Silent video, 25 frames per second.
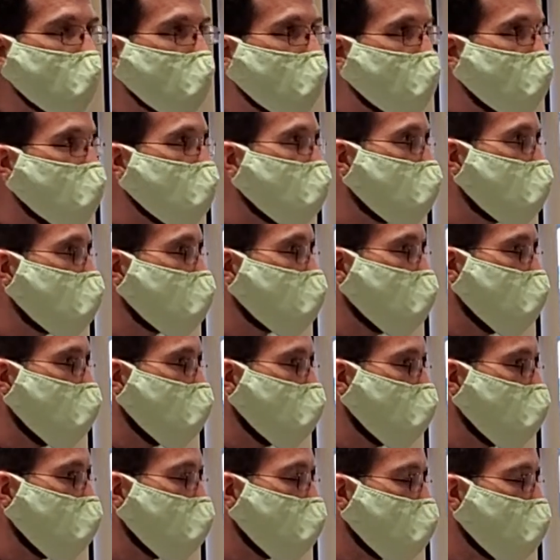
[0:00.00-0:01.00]
parts
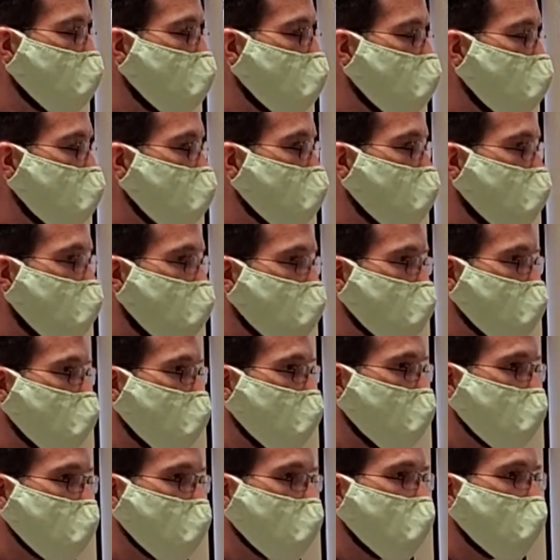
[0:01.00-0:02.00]
of Southeast Asia,
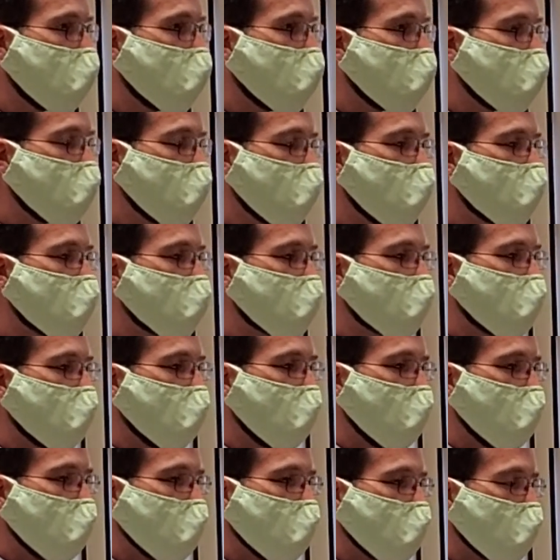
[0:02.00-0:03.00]
is that we just
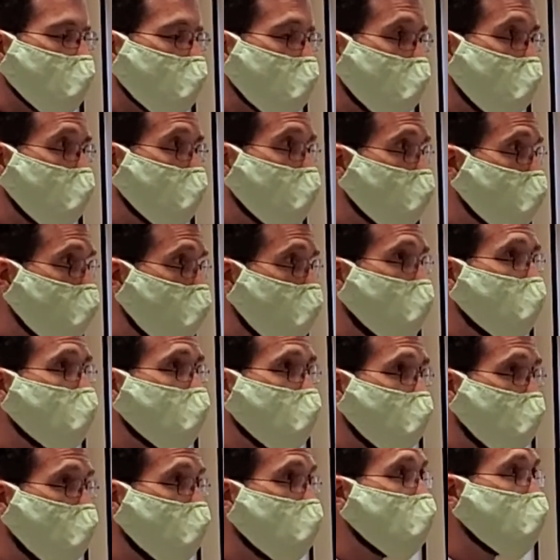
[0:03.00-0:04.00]
kind of
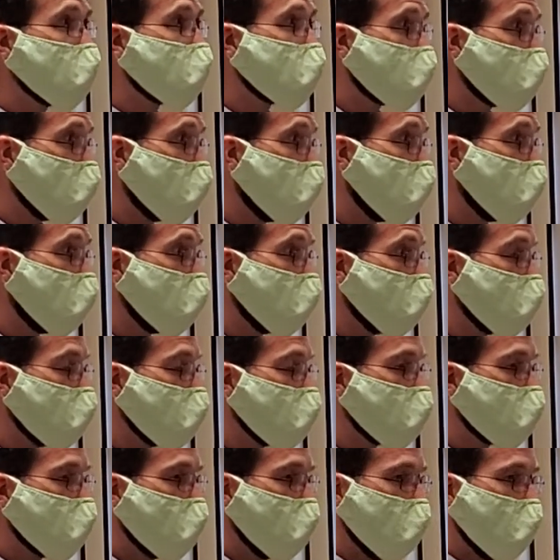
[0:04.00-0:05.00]
don't
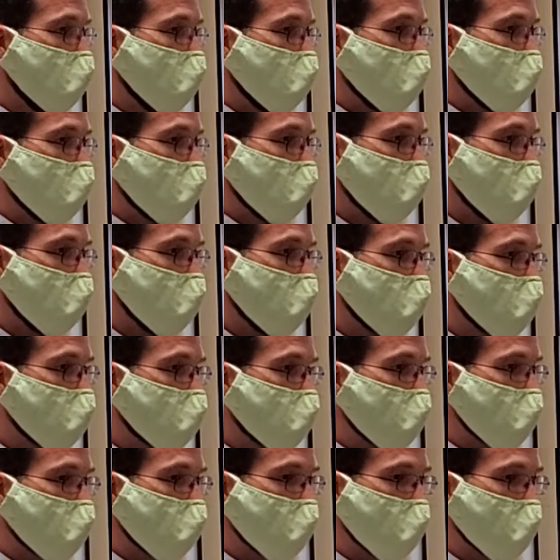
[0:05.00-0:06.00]
understand
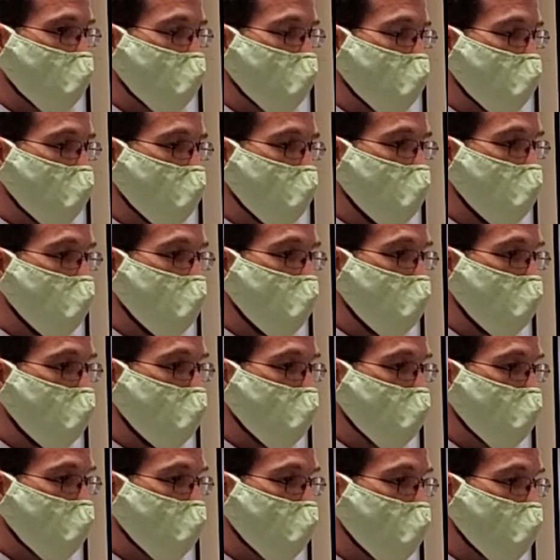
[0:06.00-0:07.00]
this,
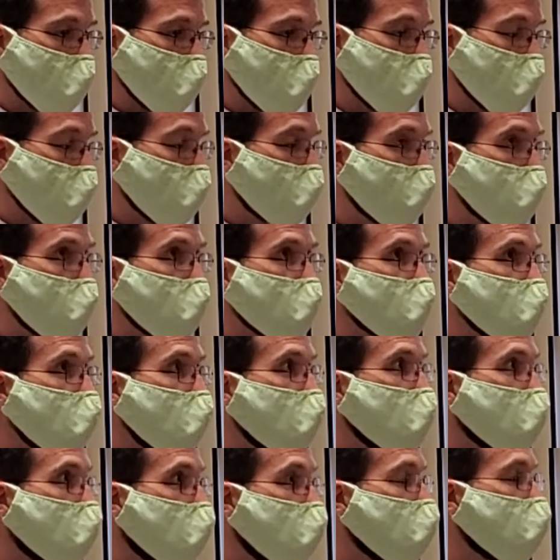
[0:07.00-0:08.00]
what's a
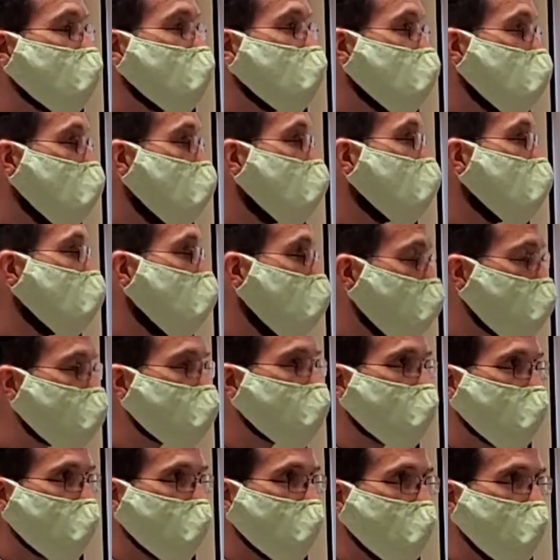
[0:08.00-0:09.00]
1,400-year
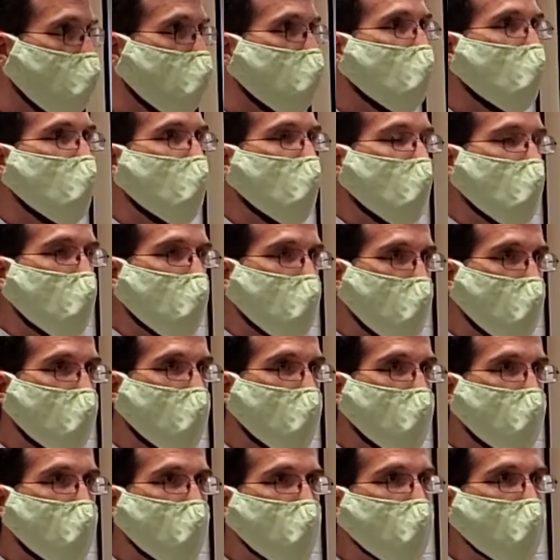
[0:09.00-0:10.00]
history
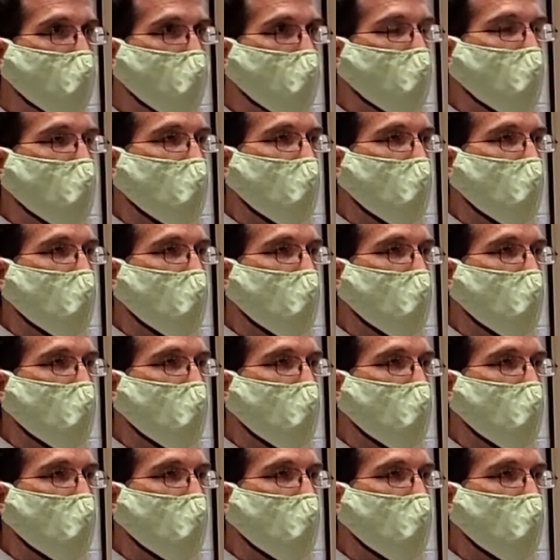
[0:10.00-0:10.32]
of